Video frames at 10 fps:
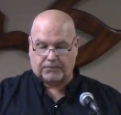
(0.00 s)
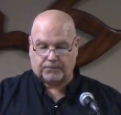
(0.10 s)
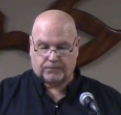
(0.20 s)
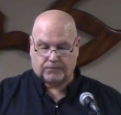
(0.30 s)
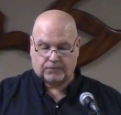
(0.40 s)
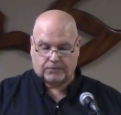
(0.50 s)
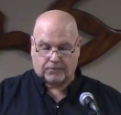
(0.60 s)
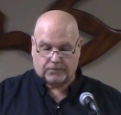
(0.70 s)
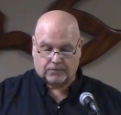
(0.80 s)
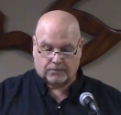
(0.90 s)

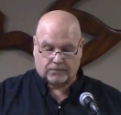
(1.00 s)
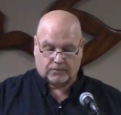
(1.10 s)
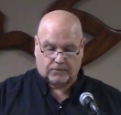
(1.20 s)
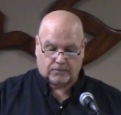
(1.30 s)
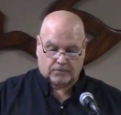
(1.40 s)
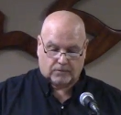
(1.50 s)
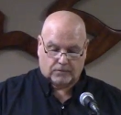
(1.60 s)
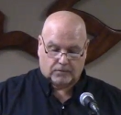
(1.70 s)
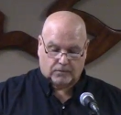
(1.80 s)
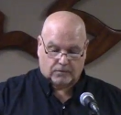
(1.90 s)

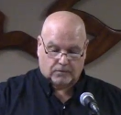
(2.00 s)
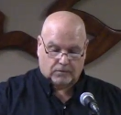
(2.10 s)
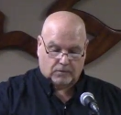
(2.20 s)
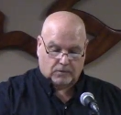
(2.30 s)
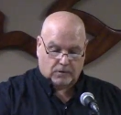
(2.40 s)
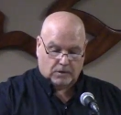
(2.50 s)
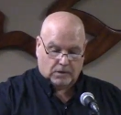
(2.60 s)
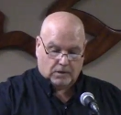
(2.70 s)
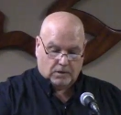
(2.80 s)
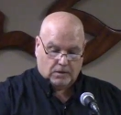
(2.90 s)
Nothing is said.